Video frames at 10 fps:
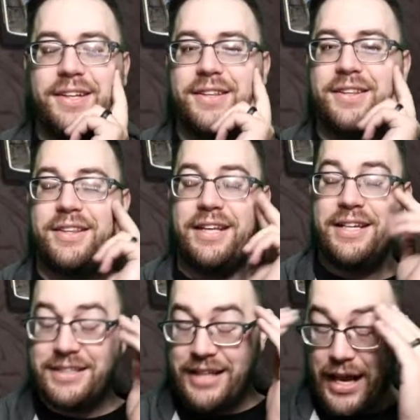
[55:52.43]

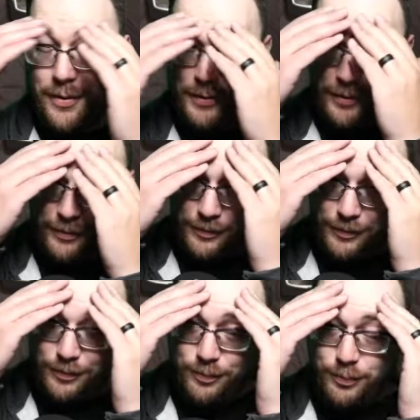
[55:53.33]
These games are
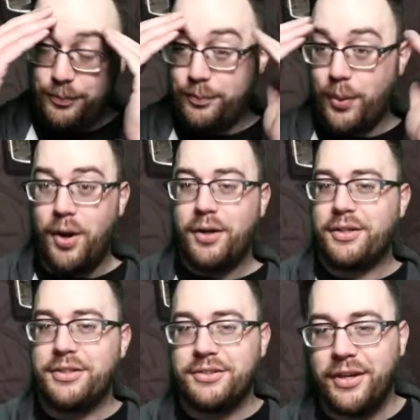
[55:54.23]

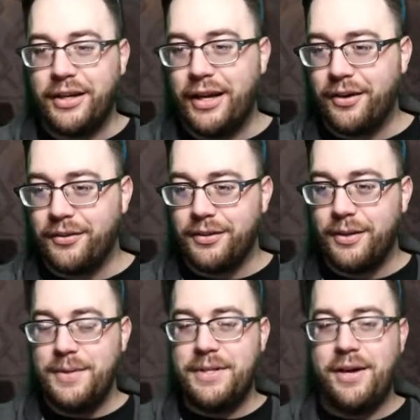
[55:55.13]
bonkers right now. Let
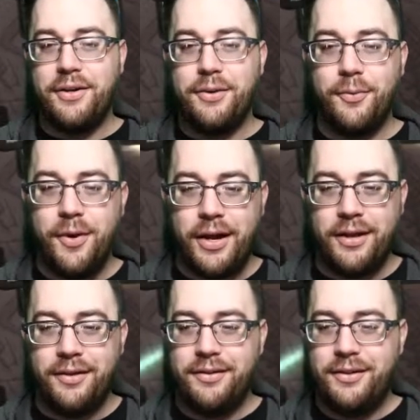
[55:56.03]
me tell you what.
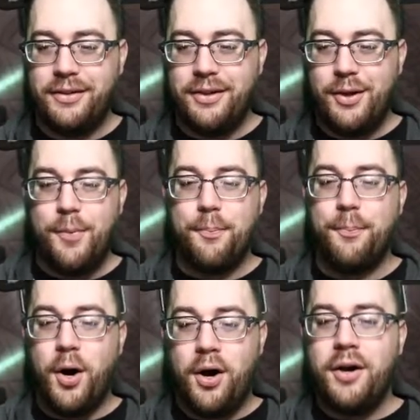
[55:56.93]

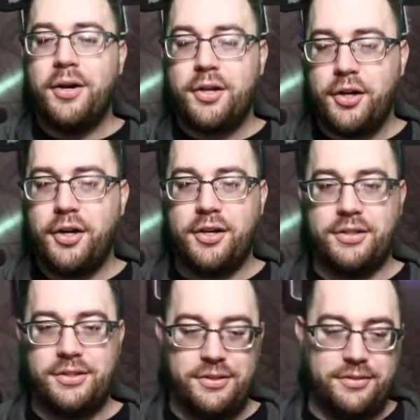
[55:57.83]

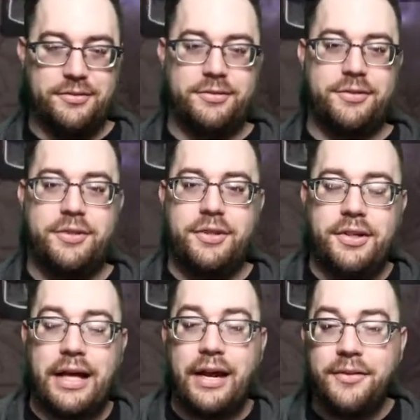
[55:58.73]
Bonkers.
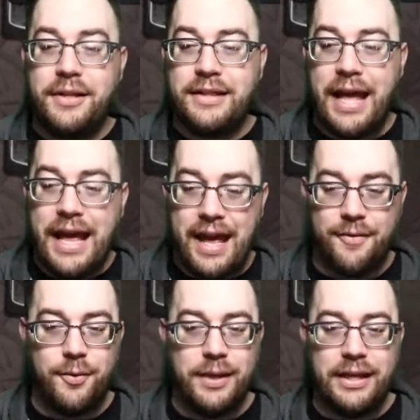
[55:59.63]
I don't think they have
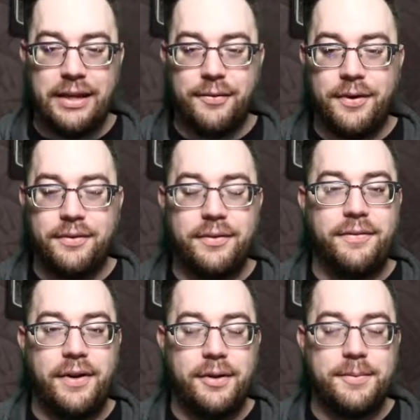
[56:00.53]
a way to get rid of
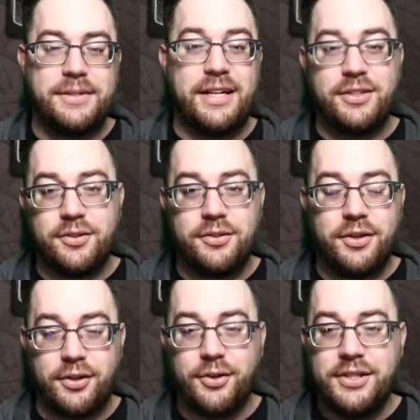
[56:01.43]
Teferi besides
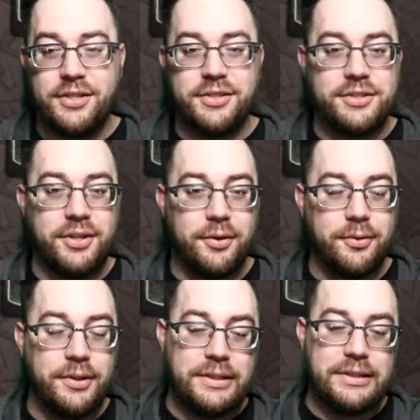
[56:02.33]
their creatures, so
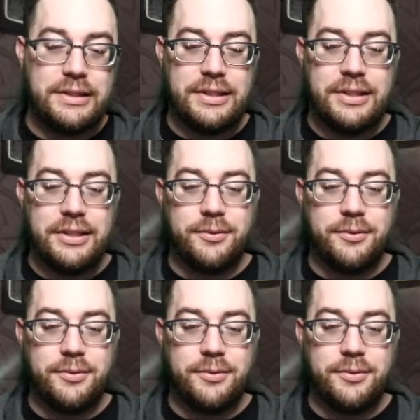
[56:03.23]
we